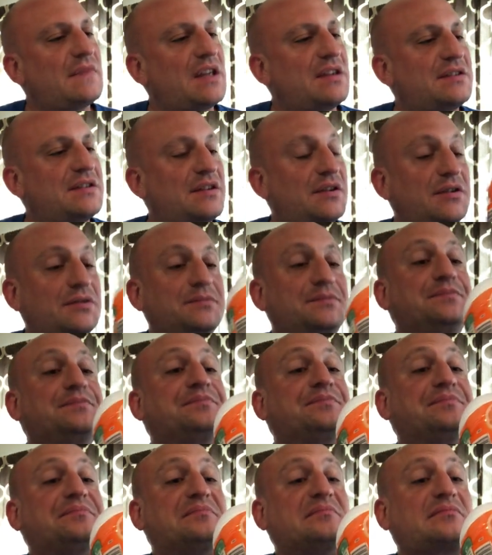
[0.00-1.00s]
So
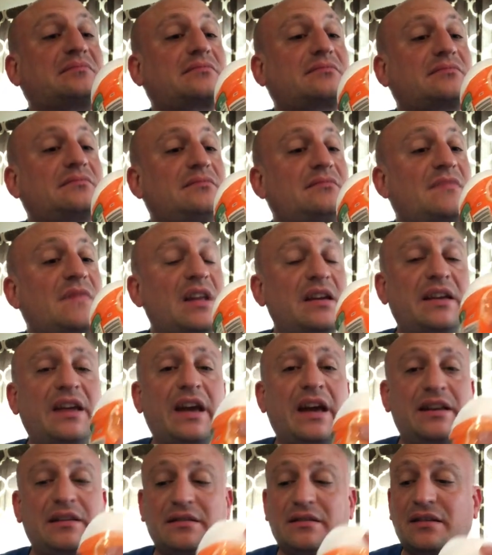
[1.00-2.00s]

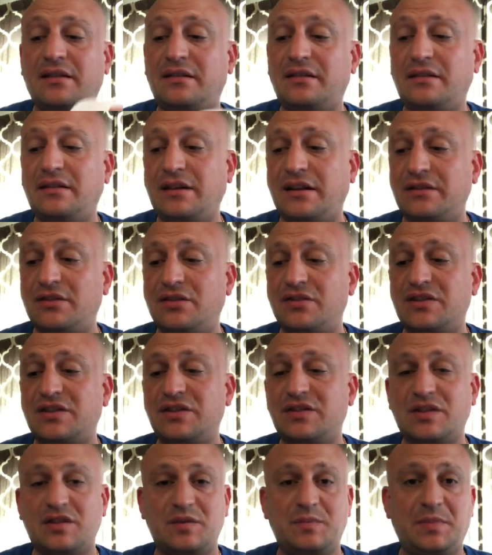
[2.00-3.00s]
again, and
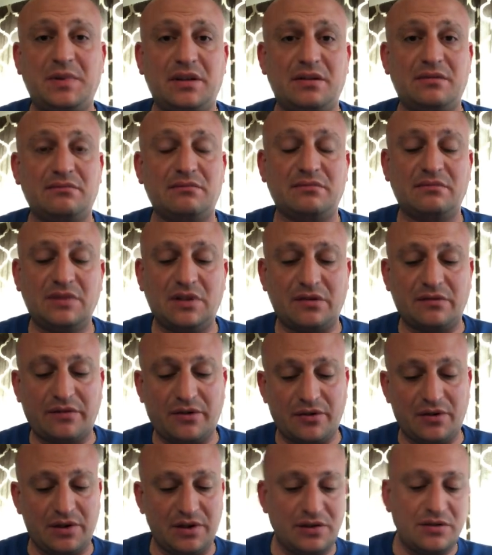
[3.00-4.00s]
since it's been
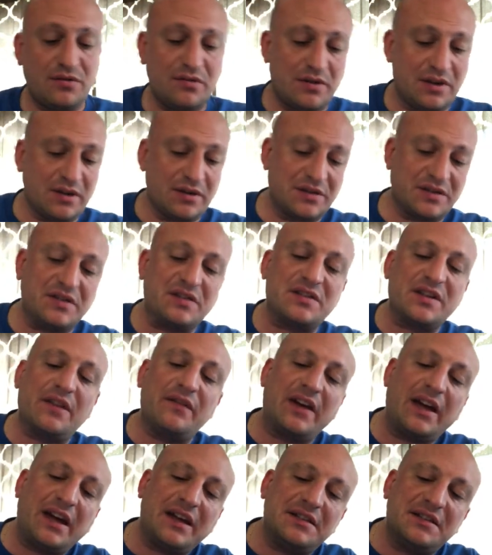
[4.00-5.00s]
32 years since I've
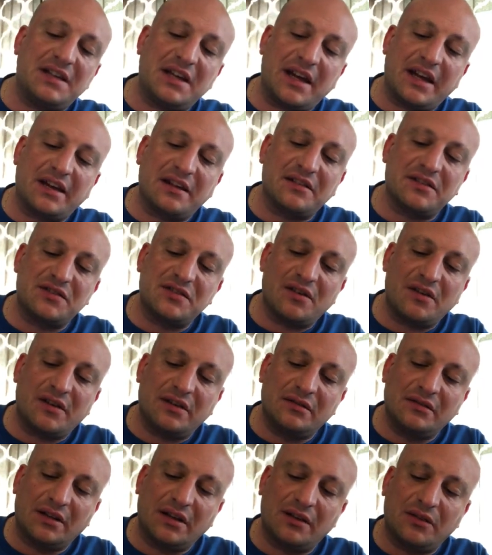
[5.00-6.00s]
had Tang, so
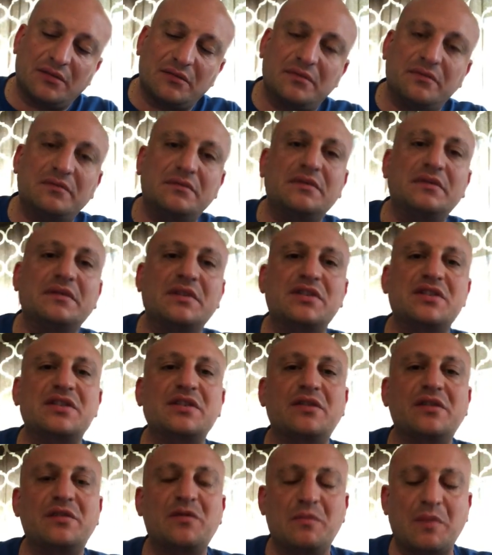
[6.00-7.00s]
I don't
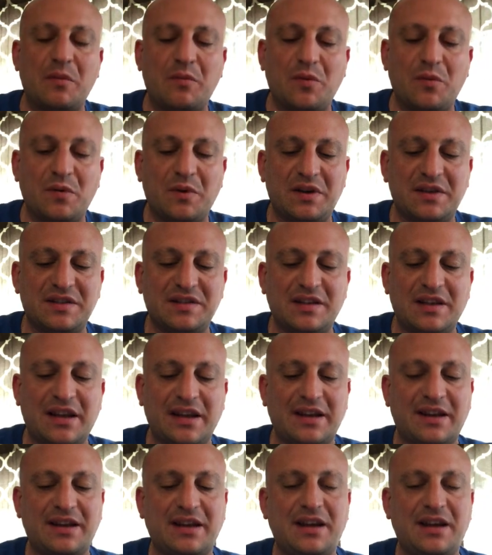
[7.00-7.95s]
necessarily remember what it's like.